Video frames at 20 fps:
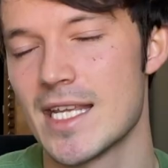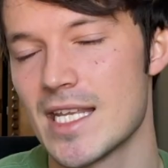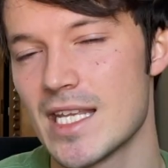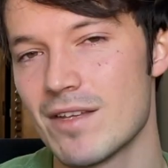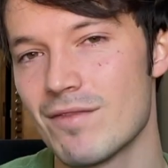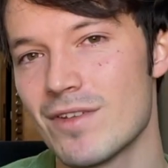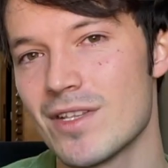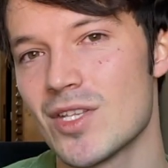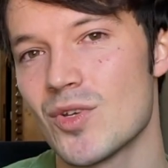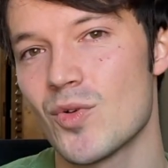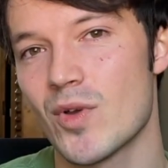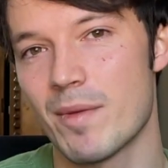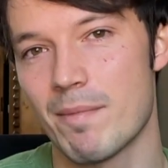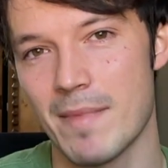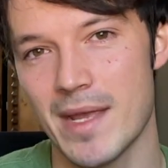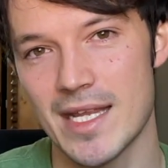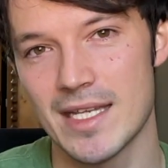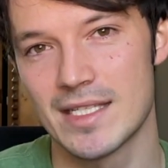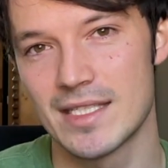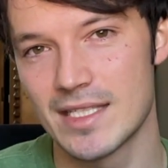Even though it
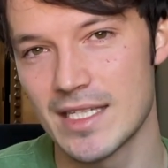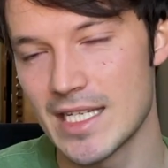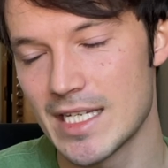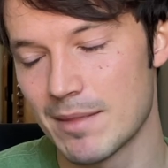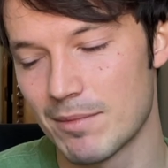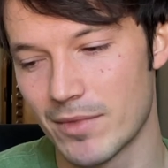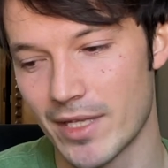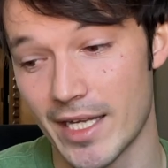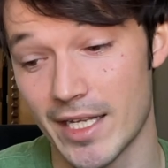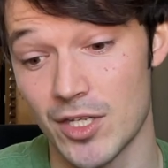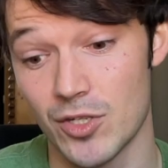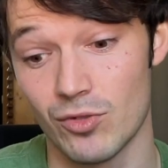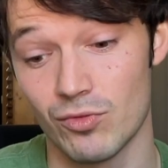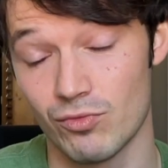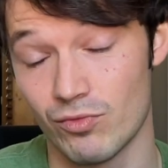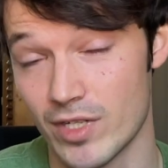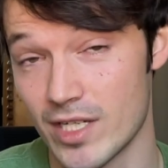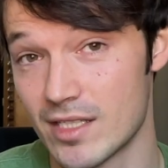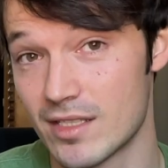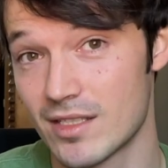may seem like your
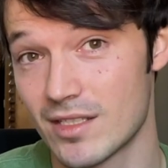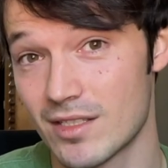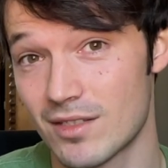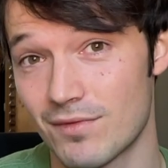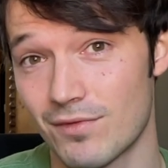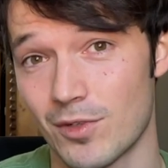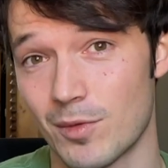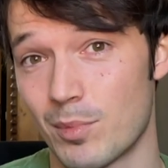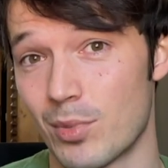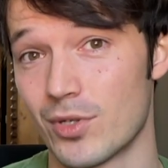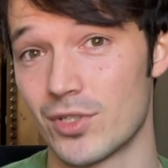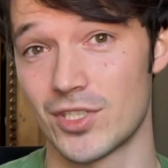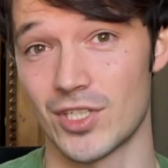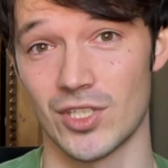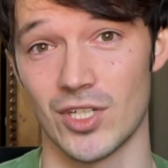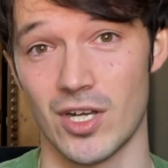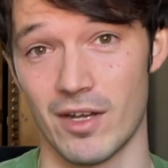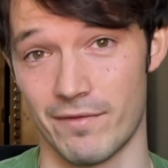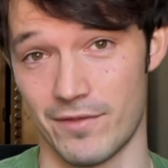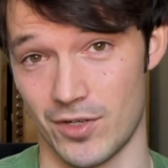reasons for
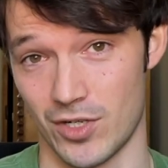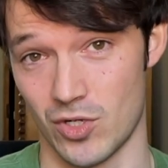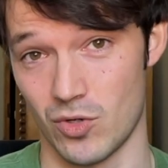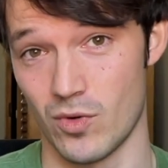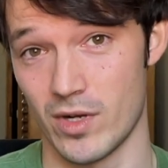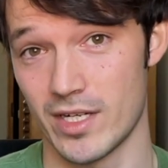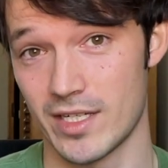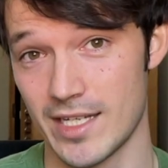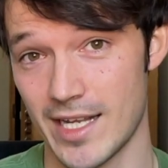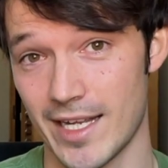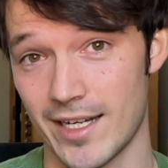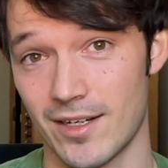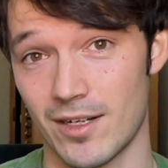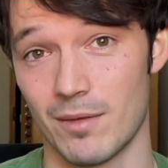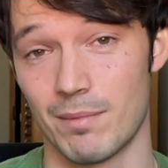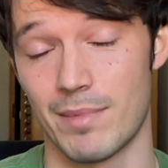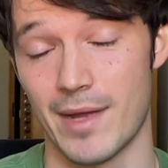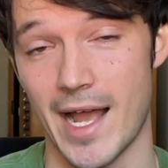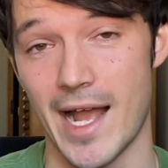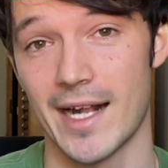pushing off your quit date are
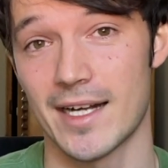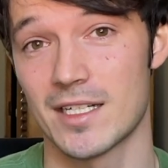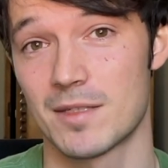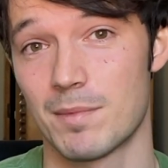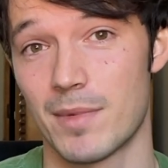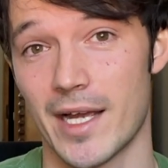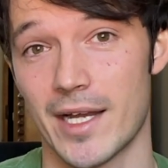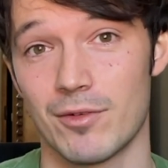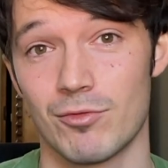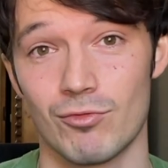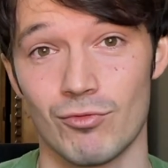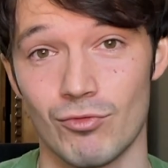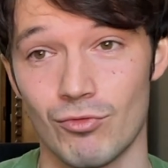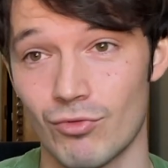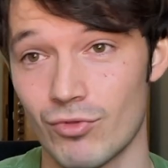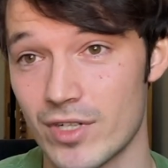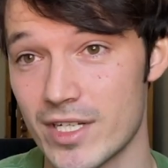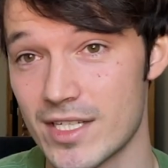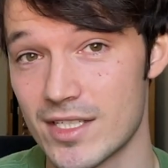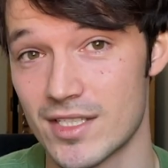backed by
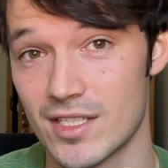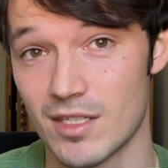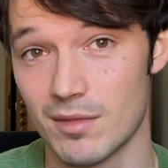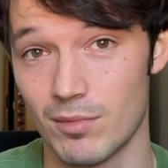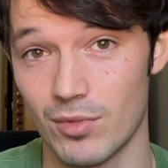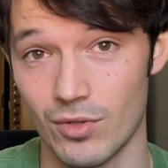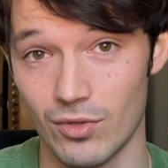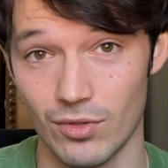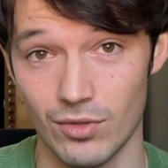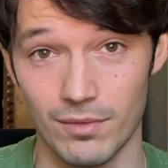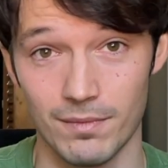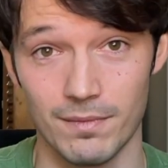reasonable